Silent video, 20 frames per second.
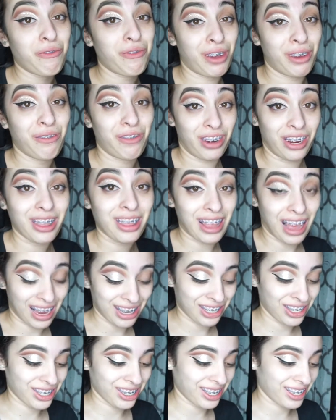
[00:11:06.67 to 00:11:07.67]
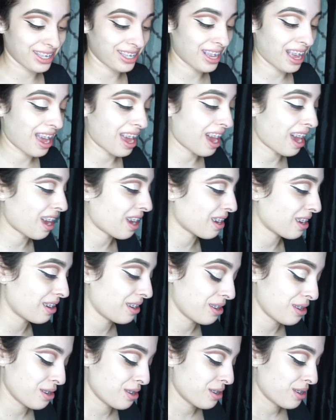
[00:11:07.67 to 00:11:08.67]
favorite lashes. I
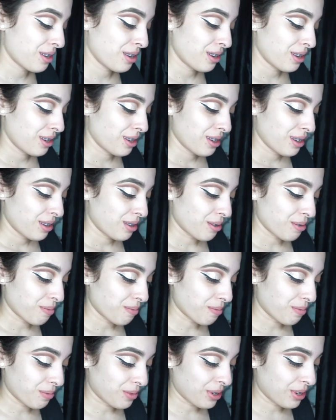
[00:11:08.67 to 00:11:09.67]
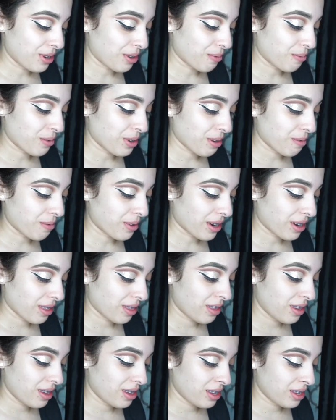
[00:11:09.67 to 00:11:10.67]
would rewear
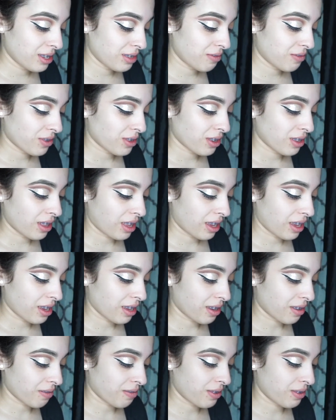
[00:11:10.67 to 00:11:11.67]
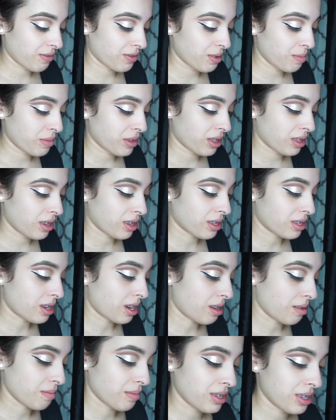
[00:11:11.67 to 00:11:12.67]
these for like 50 million
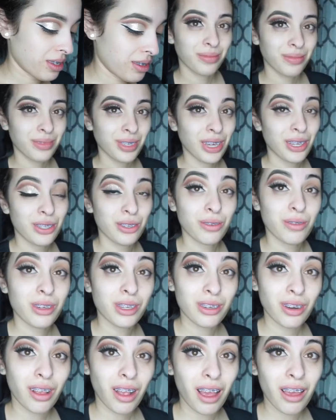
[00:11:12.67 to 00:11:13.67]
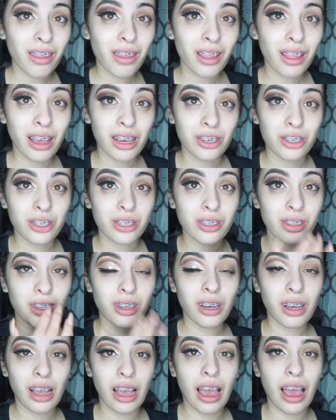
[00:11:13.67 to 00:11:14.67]
times. So these are how the lashes
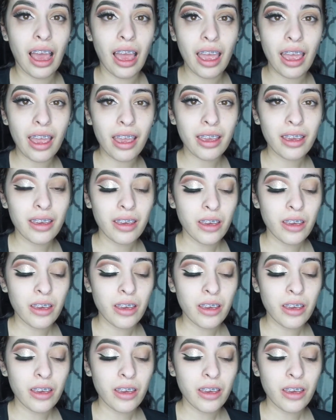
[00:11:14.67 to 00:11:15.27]
look. I